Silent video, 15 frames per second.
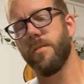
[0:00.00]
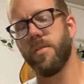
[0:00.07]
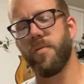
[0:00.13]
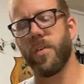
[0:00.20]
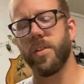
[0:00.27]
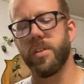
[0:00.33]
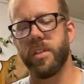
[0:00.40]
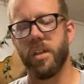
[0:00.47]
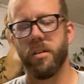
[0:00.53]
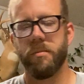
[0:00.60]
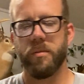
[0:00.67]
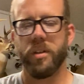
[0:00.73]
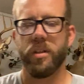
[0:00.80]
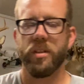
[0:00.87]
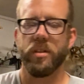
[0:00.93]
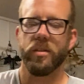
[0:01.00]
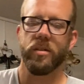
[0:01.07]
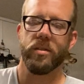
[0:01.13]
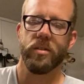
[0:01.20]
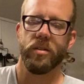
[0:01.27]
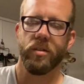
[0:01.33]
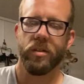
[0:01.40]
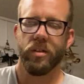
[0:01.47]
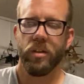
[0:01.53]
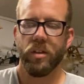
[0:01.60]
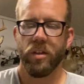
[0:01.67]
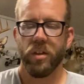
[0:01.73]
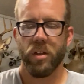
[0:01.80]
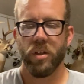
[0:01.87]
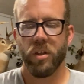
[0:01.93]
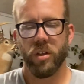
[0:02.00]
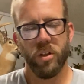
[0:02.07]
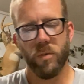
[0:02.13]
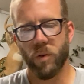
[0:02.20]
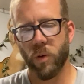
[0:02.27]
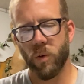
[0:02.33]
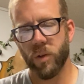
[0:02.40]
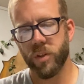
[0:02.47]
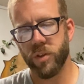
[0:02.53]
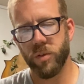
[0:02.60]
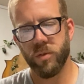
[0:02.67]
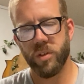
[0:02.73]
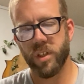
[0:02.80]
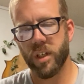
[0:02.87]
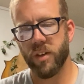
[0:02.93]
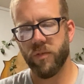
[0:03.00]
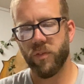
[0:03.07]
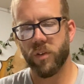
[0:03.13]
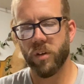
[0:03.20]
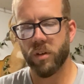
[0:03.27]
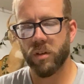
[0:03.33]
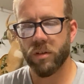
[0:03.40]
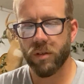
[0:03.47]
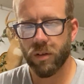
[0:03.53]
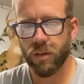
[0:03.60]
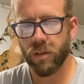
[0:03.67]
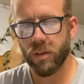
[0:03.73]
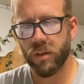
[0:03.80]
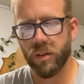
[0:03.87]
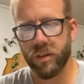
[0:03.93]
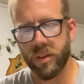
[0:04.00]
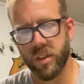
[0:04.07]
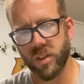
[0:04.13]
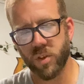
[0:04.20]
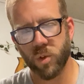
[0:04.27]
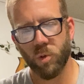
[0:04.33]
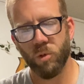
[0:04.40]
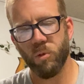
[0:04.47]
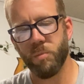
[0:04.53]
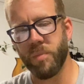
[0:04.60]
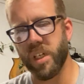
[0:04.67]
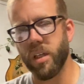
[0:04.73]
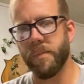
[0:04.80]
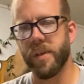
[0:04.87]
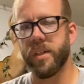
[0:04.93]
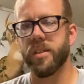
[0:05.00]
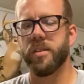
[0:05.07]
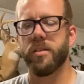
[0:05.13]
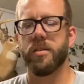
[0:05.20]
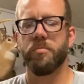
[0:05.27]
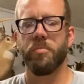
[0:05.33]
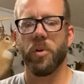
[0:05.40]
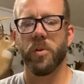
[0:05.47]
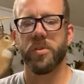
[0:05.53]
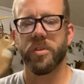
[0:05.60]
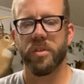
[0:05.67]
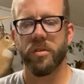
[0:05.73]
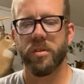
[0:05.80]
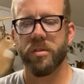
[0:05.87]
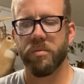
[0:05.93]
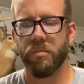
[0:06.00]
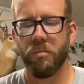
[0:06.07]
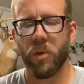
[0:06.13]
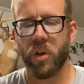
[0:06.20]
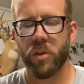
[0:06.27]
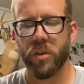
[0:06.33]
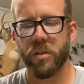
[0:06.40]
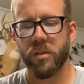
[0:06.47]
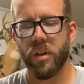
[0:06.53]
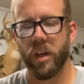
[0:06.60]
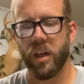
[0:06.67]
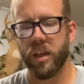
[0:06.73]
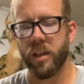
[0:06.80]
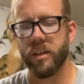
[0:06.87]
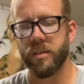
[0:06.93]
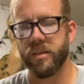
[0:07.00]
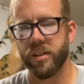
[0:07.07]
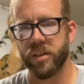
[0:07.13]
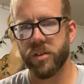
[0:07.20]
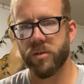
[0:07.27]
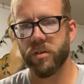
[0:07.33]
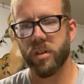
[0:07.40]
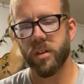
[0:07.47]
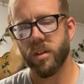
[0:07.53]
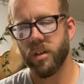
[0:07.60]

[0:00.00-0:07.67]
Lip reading: First step is we're going to check for distal PMS, pulses, motor, and sensory.